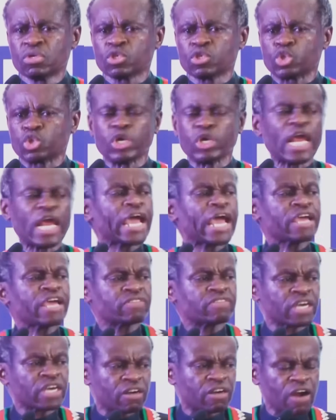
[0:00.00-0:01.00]
to lay
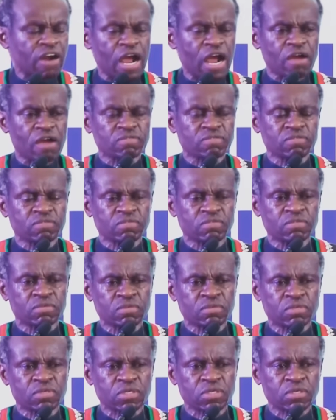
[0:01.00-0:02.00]
the
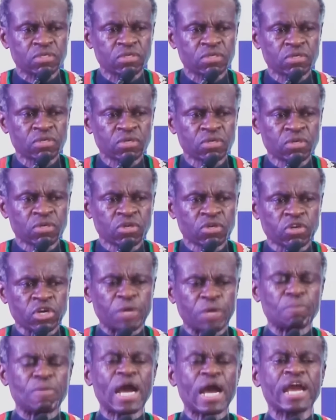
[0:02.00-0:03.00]
ground,
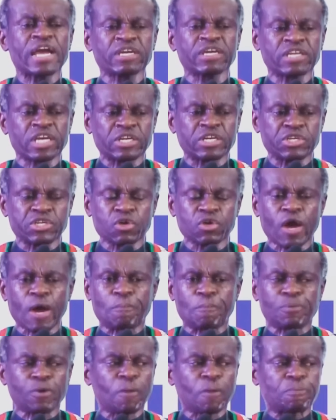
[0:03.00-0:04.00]
reminded you
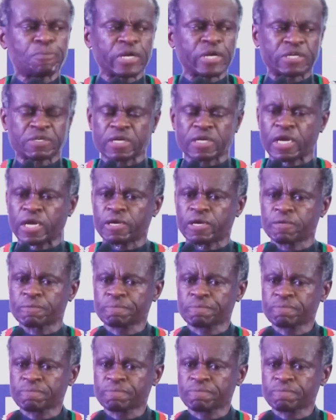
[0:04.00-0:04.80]
appropriately